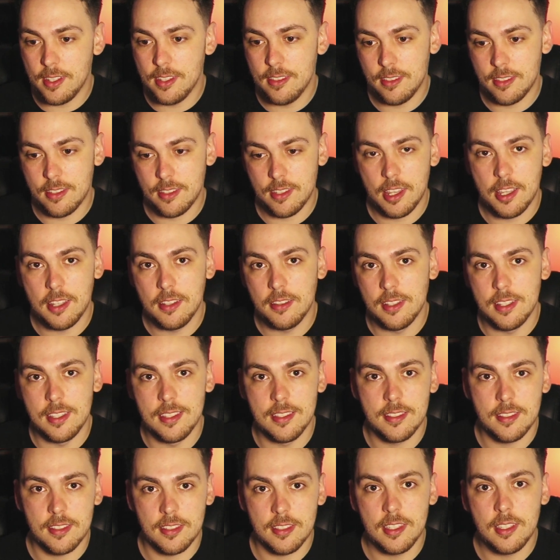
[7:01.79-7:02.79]
insanely
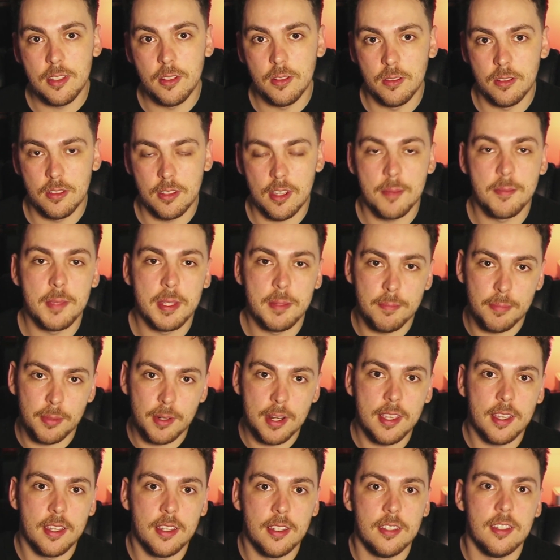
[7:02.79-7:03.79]
skilled. I mean,
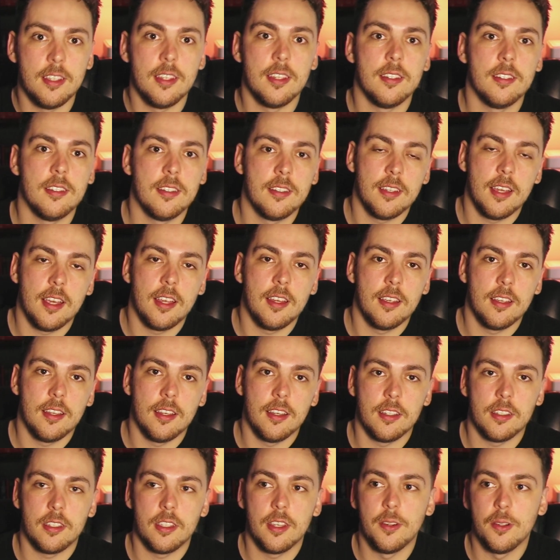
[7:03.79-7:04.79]
Brienne and
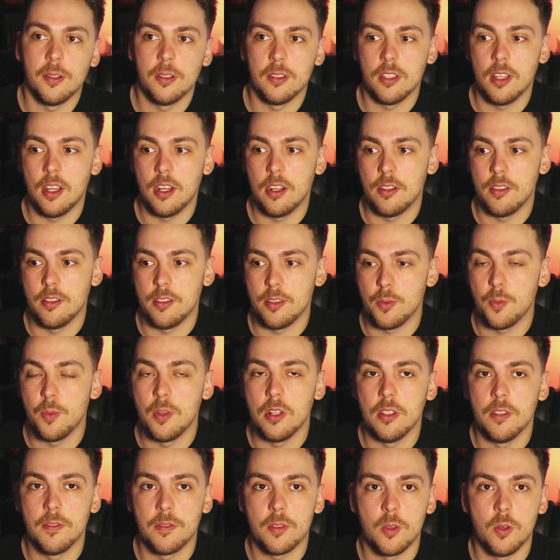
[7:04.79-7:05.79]
Geralt are as
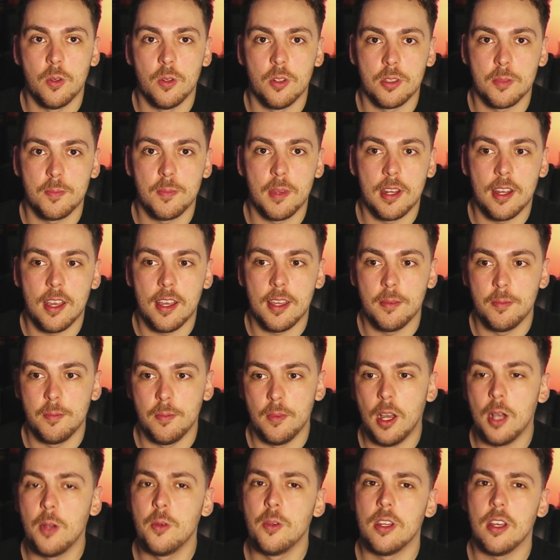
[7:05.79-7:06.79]
well, of course, but I
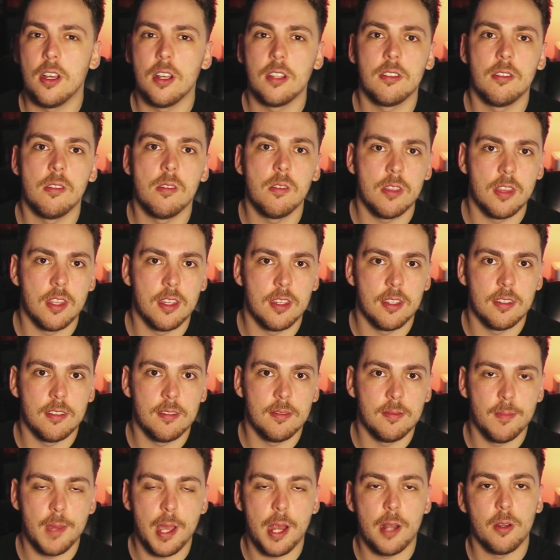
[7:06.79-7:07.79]
would argue that
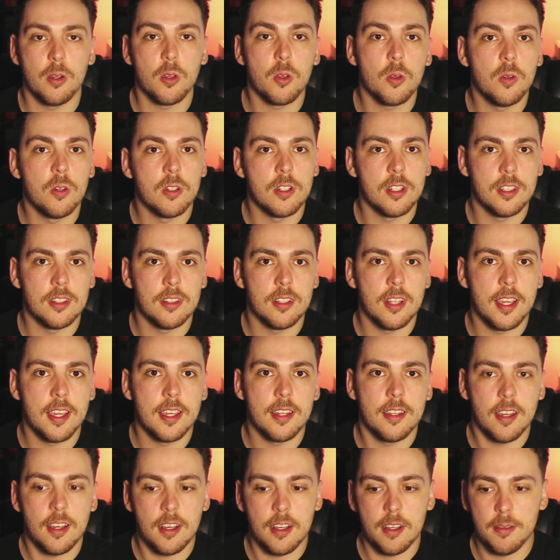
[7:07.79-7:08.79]
Aragorn and
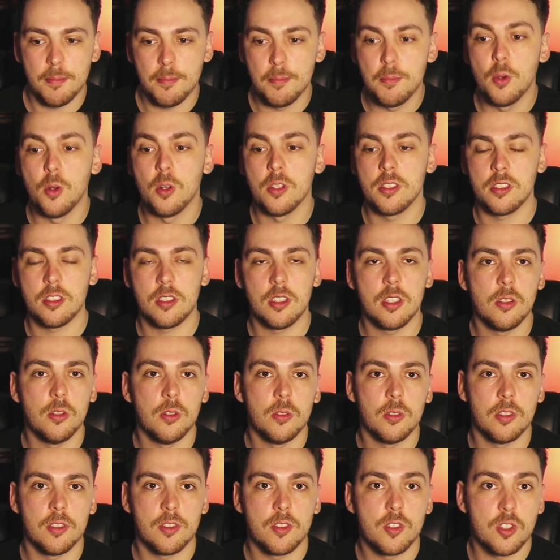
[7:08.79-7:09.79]
Lan are more
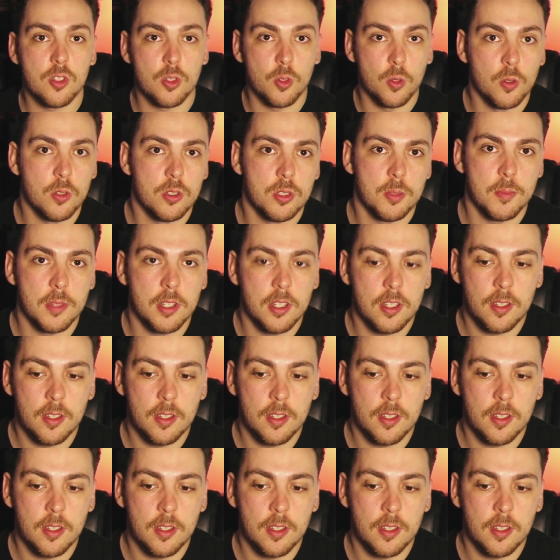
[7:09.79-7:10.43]
skilled swordsmen.